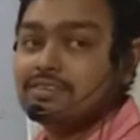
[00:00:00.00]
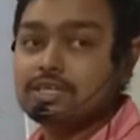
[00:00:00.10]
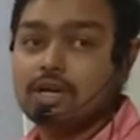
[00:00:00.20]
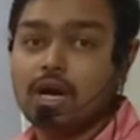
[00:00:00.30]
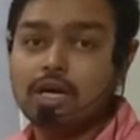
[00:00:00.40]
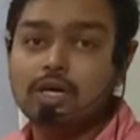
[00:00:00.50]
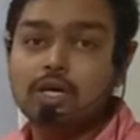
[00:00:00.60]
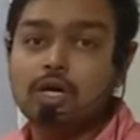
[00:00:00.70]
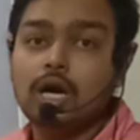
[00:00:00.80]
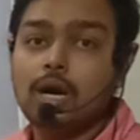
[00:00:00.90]
withdraw?
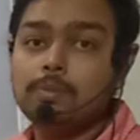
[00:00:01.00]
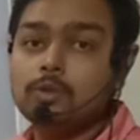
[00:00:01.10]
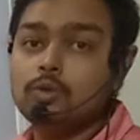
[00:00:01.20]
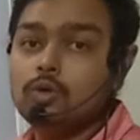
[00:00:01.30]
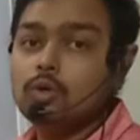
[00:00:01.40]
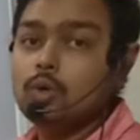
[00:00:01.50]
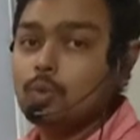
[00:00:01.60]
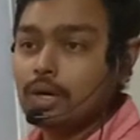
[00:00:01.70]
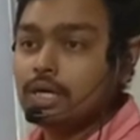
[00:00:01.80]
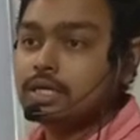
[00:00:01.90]
Up to
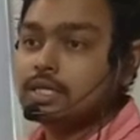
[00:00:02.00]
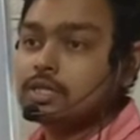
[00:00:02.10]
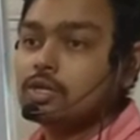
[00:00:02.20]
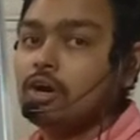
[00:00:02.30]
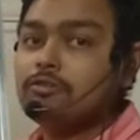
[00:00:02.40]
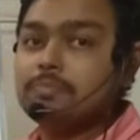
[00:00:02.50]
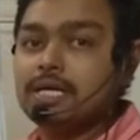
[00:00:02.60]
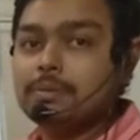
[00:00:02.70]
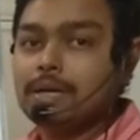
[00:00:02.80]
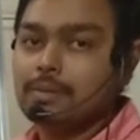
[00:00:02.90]
1/10 of
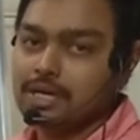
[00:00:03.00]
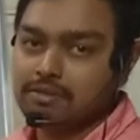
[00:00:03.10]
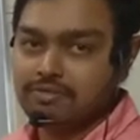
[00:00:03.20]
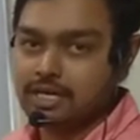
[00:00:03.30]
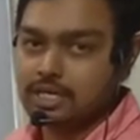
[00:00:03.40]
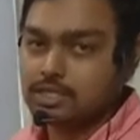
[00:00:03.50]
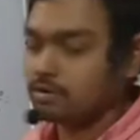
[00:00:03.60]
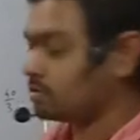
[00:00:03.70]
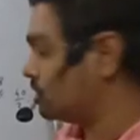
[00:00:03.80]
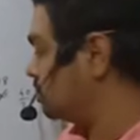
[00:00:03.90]
paid up capital and free reserves.